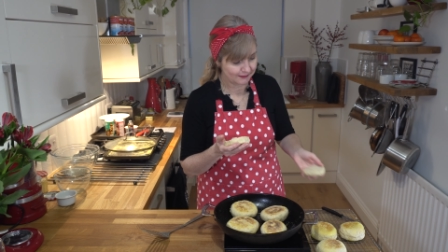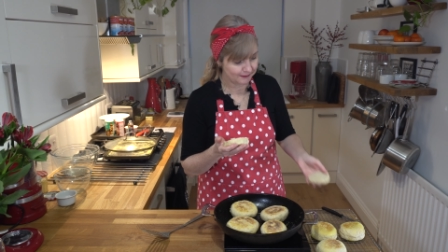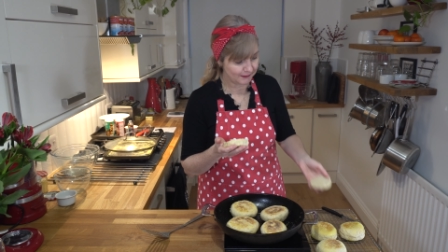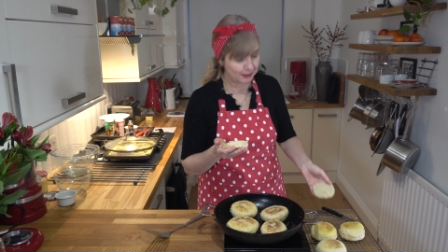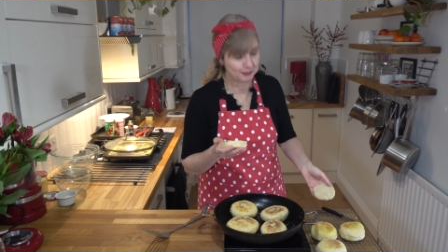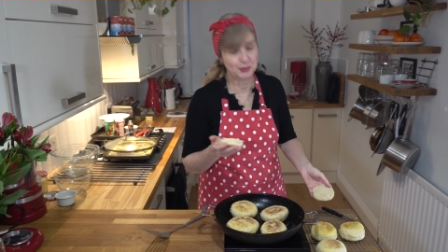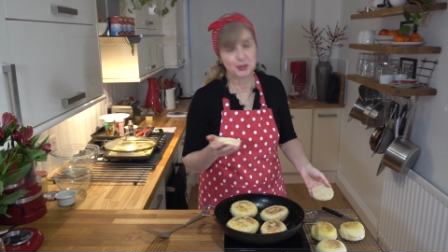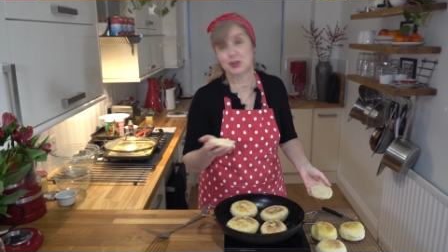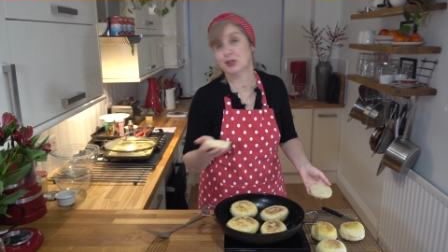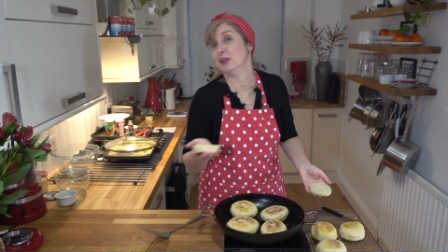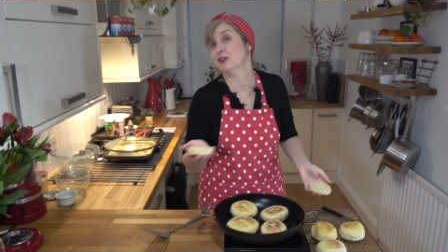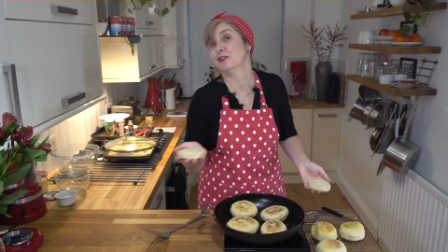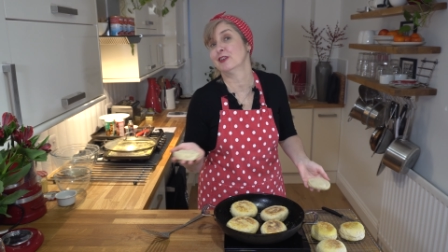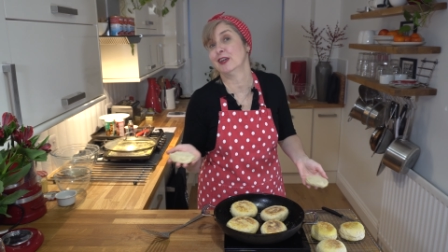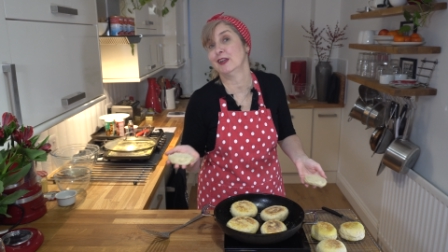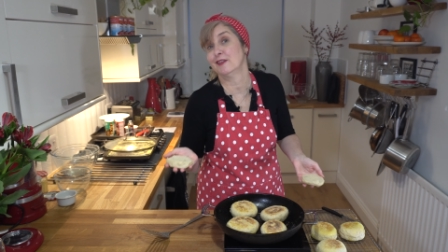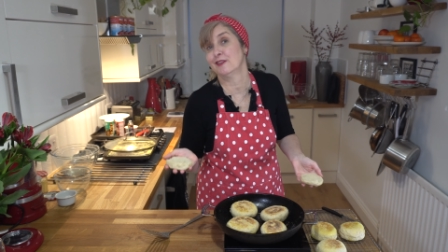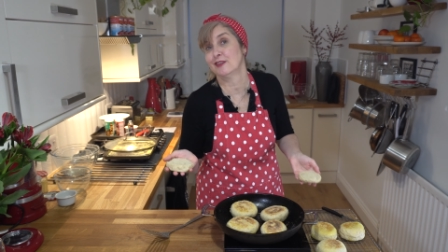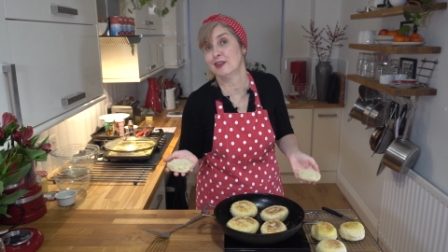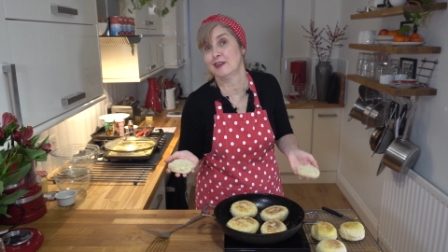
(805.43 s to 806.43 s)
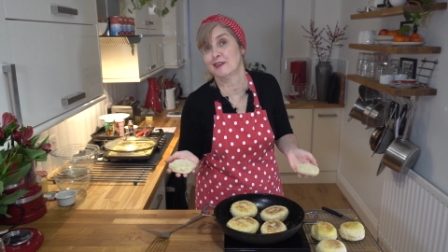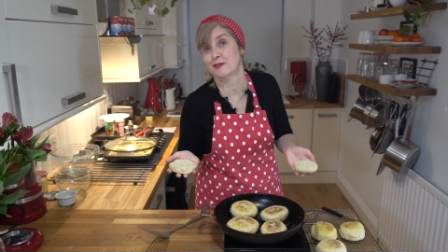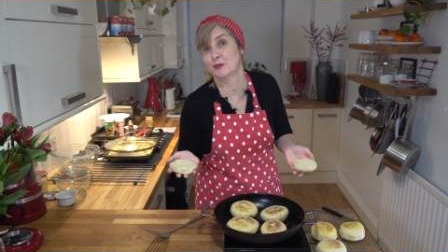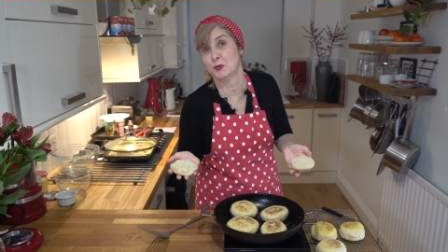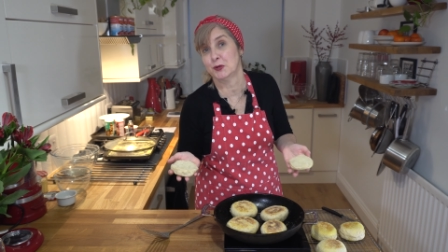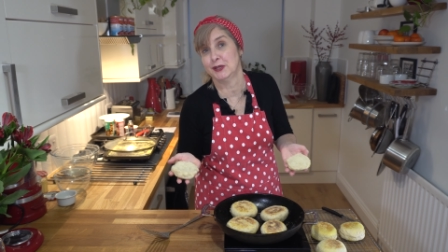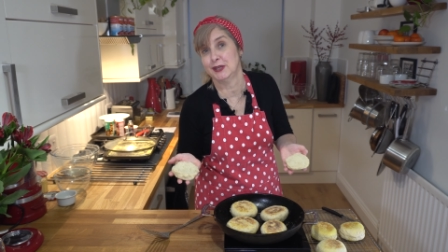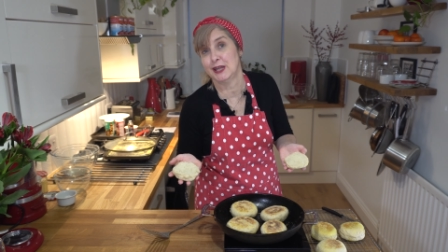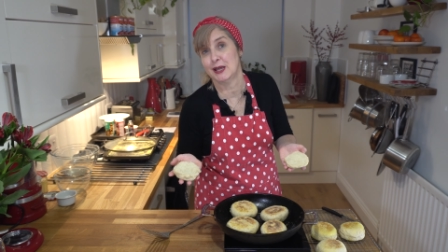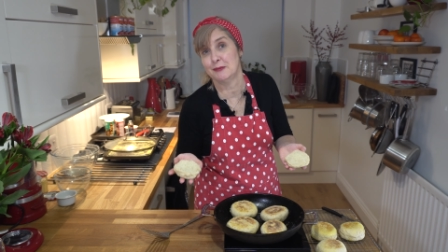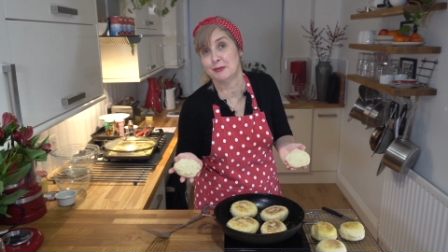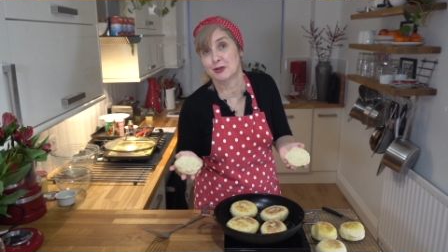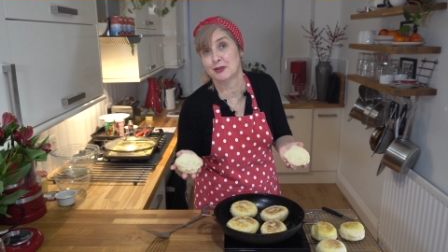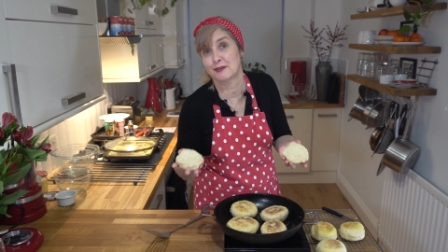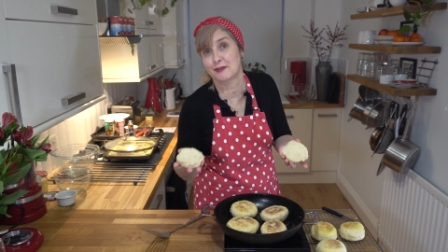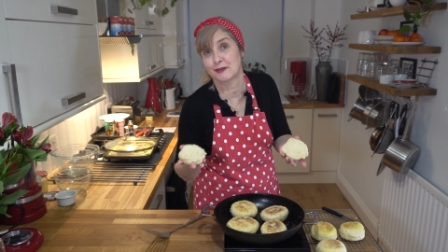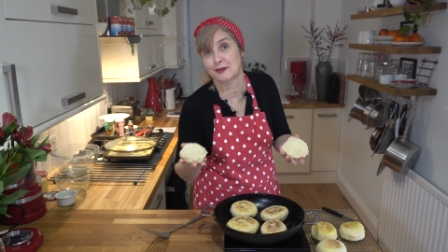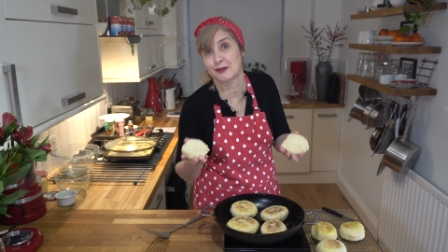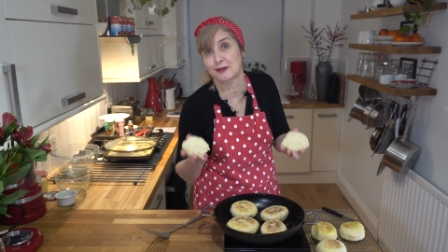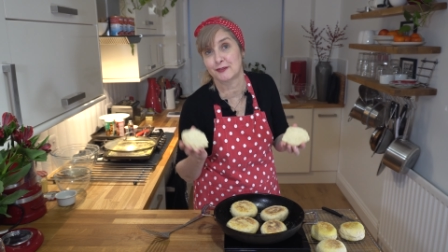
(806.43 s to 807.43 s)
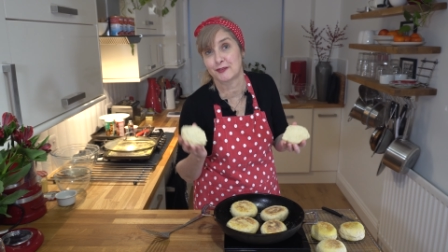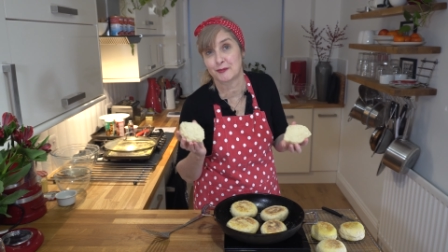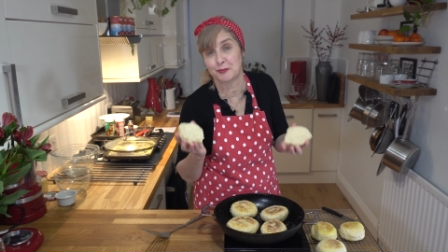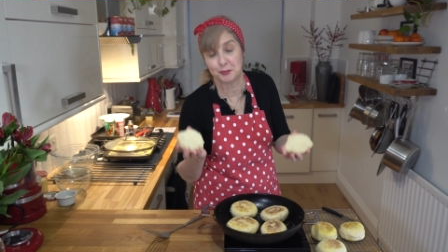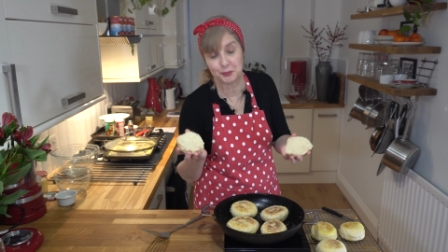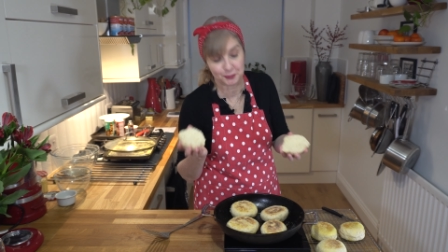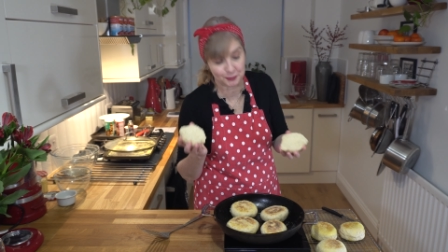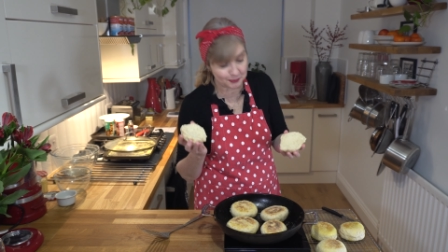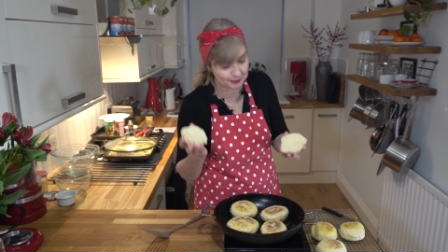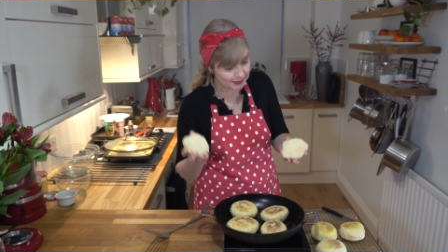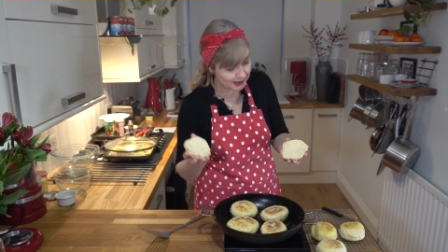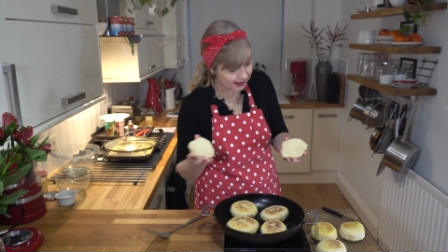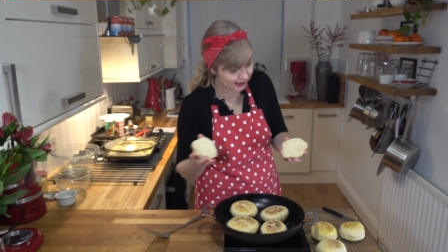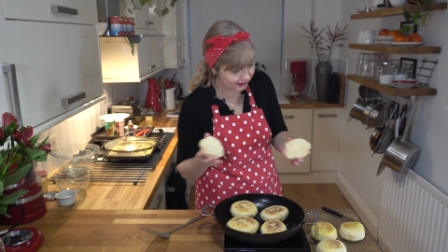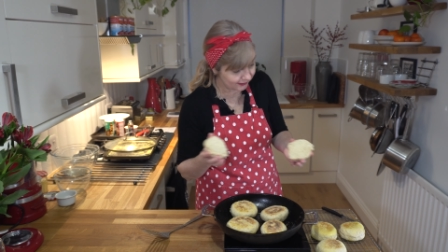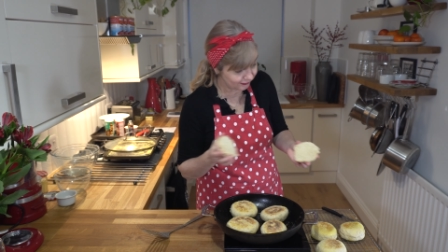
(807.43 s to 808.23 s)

I'm not going to taste test one now because it'll spoil my